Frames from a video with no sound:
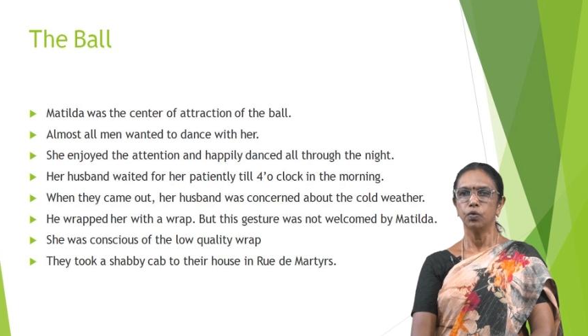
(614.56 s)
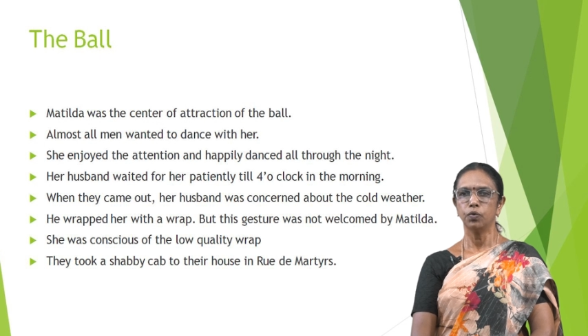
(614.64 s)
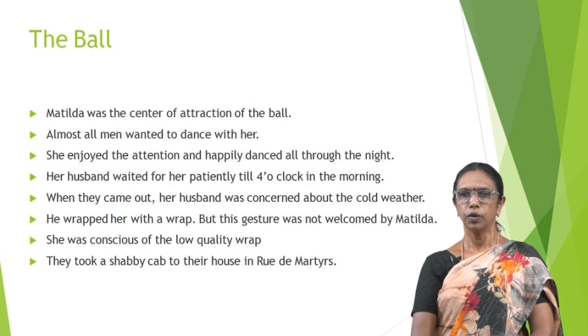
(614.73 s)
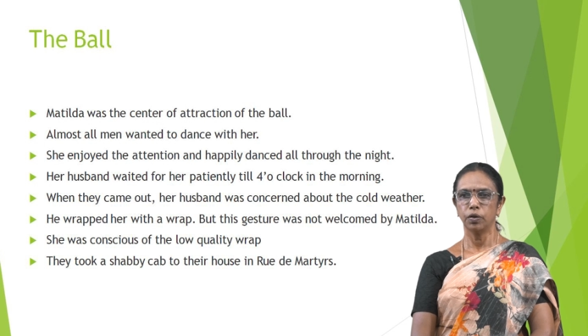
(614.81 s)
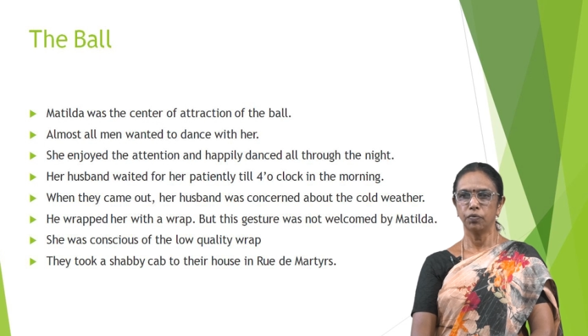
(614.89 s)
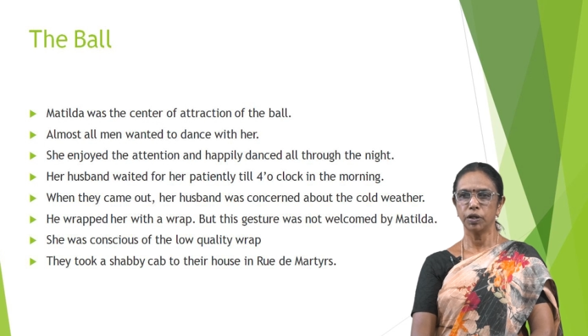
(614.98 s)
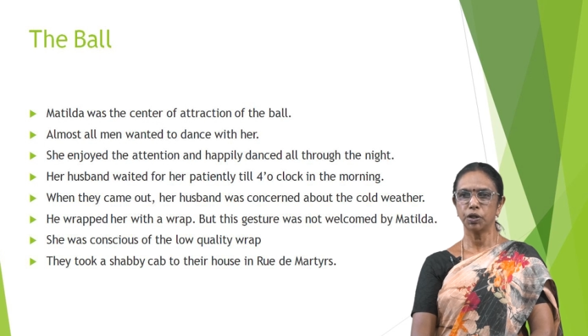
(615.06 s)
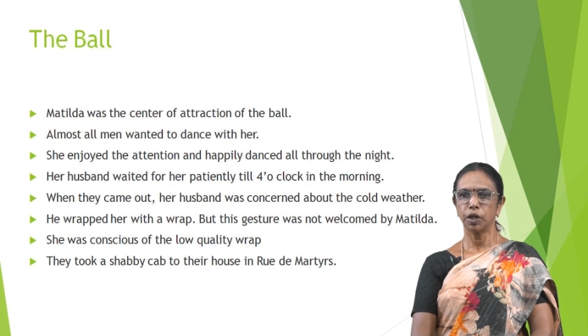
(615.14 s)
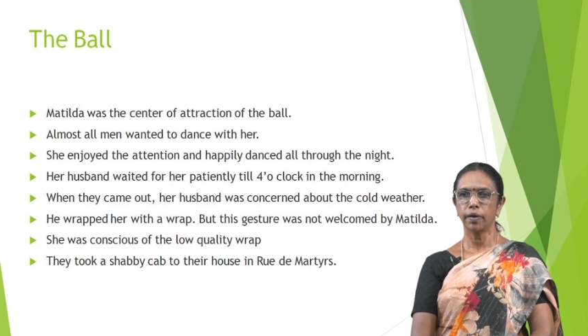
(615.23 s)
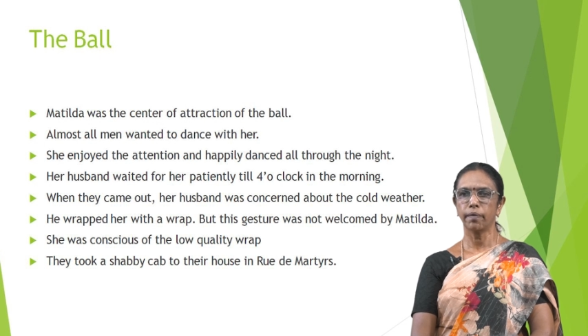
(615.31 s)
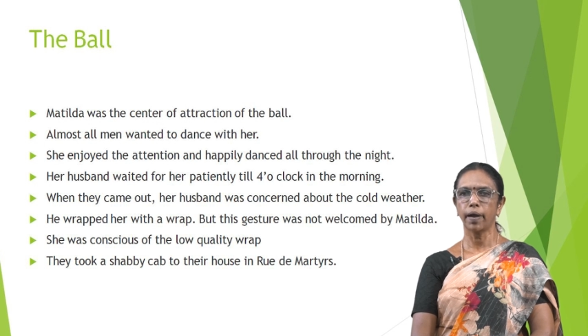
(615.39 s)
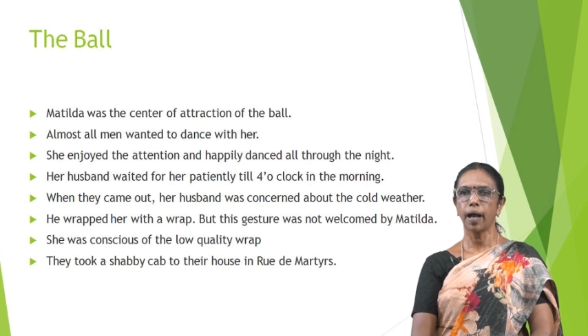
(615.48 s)
which
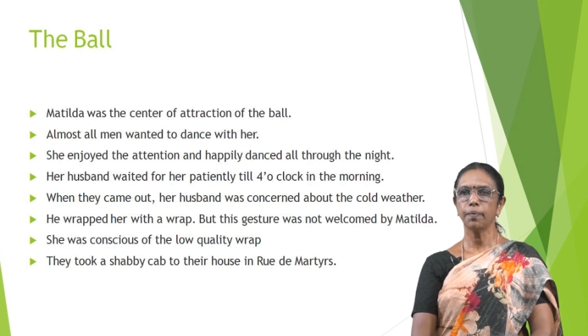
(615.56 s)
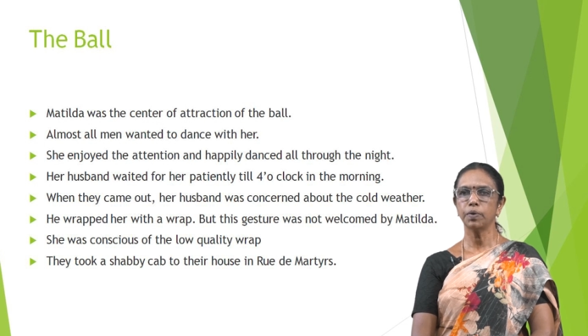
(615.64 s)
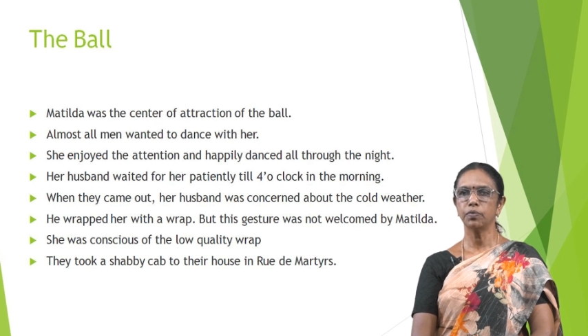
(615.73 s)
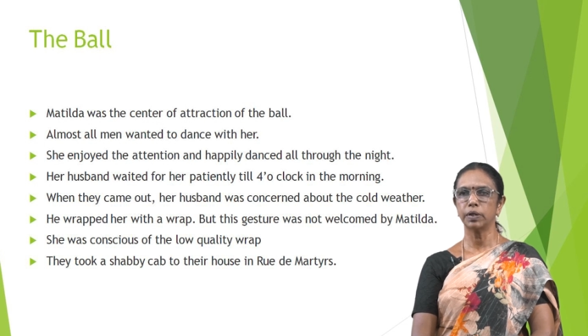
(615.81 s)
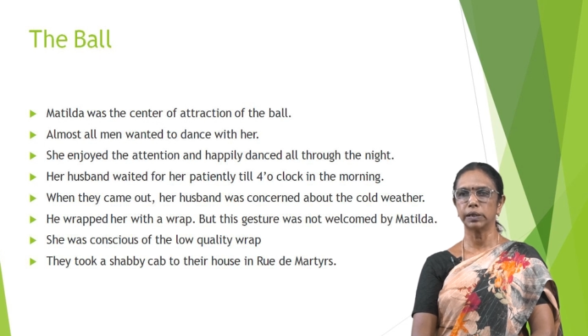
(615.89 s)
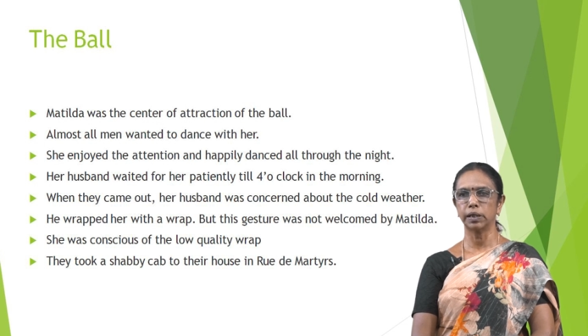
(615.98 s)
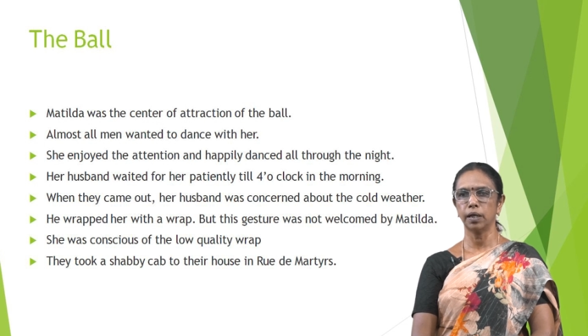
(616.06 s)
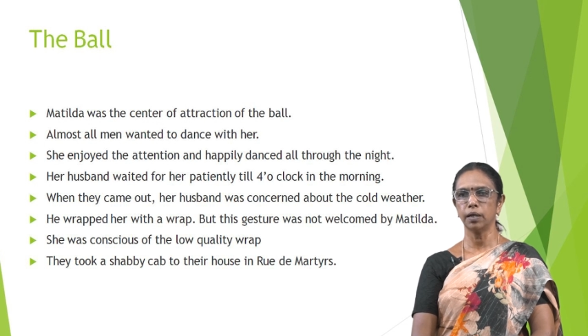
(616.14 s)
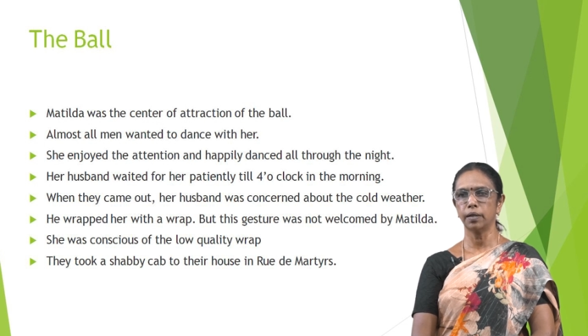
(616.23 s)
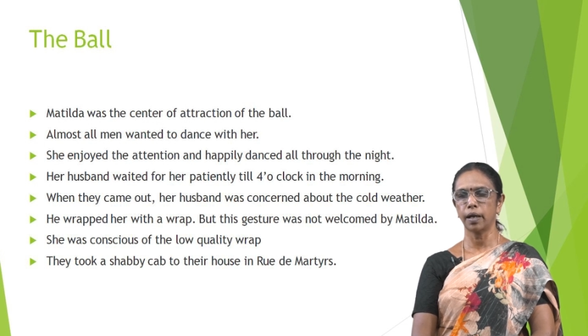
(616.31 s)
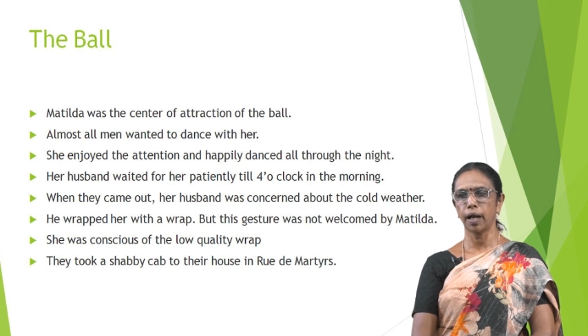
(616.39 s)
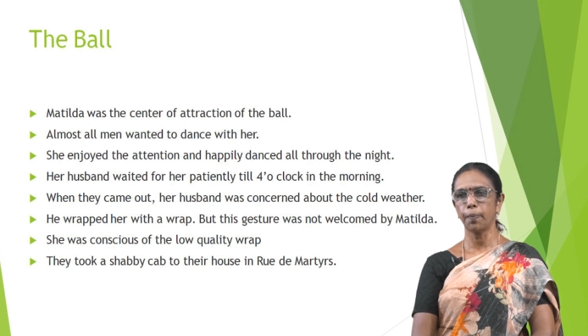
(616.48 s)
he wrapped,
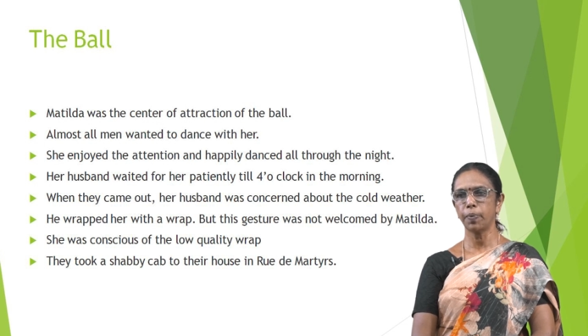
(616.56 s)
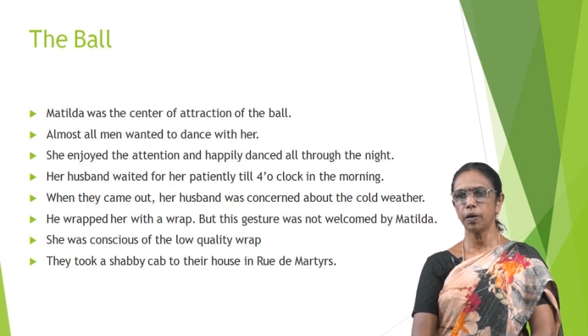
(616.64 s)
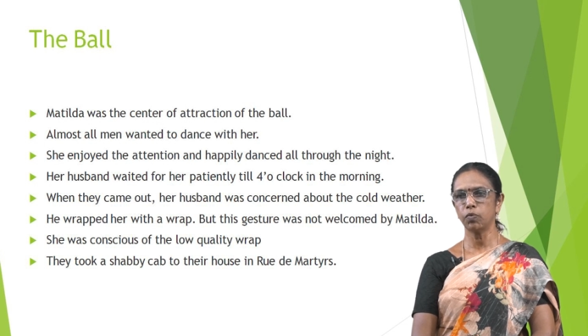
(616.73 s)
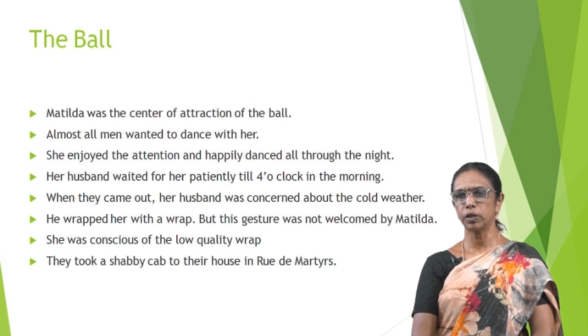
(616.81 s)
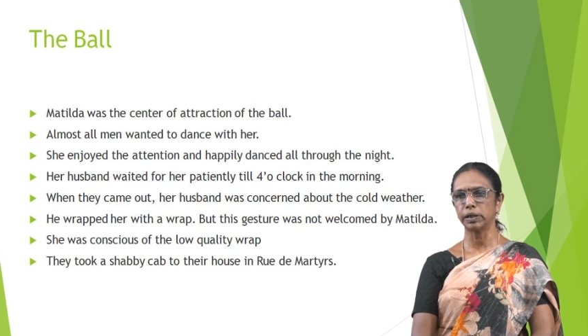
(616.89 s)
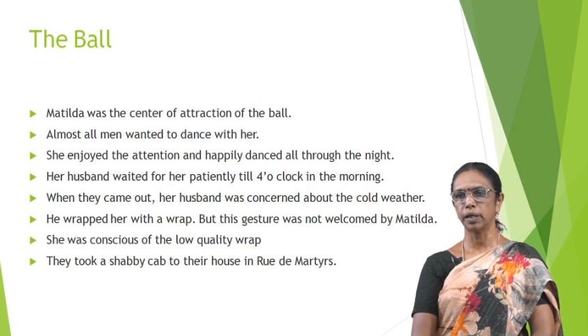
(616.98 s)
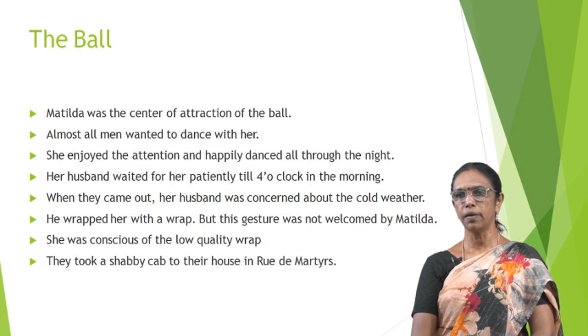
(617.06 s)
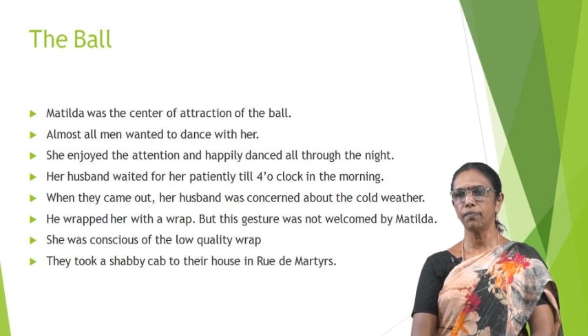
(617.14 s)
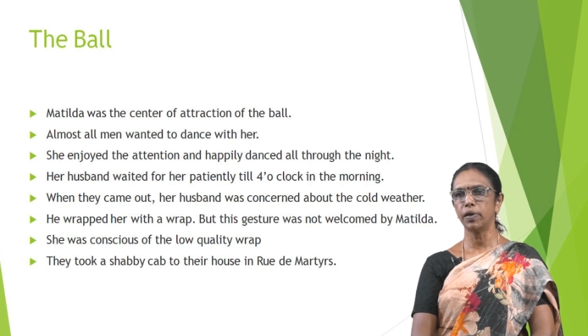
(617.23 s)
the wrapper was a